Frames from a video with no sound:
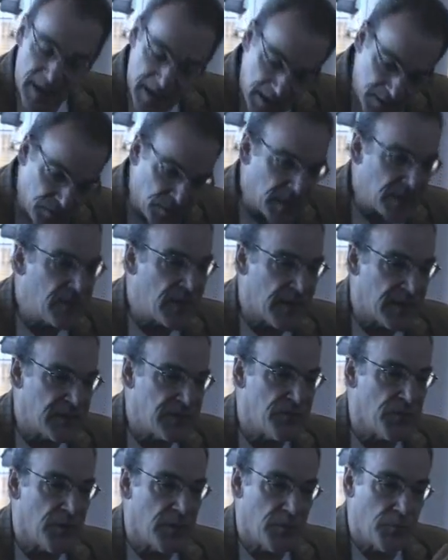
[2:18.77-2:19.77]
And I think that
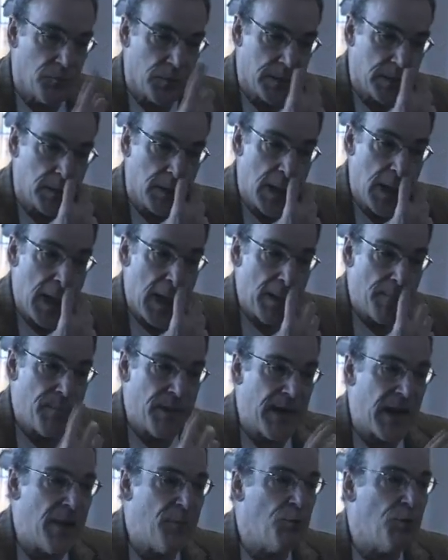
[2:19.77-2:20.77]
is very real.
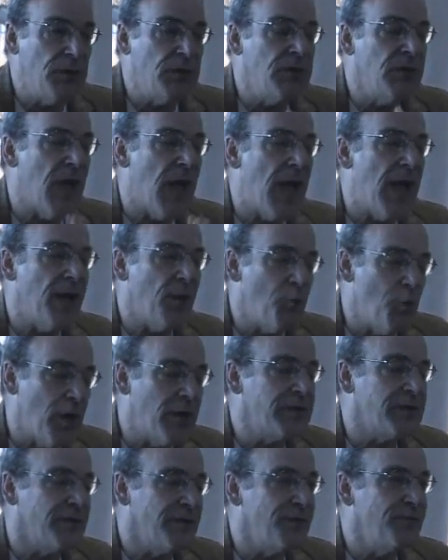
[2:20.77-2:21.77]
But I
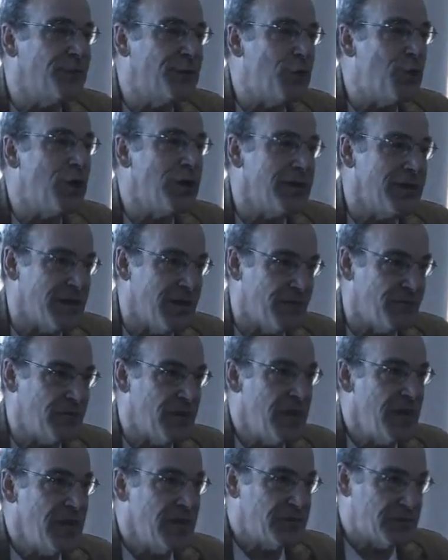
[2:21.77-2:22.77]
want to live long enough
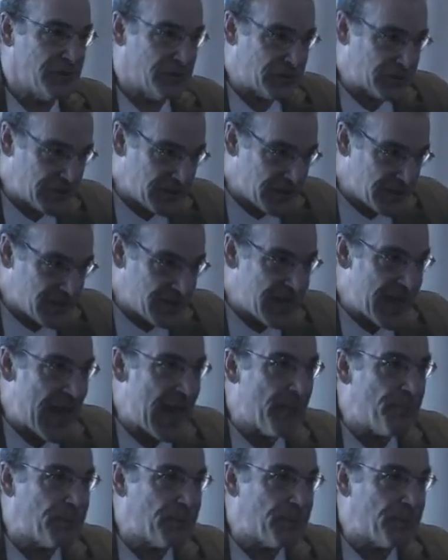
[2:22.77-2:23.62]
to see the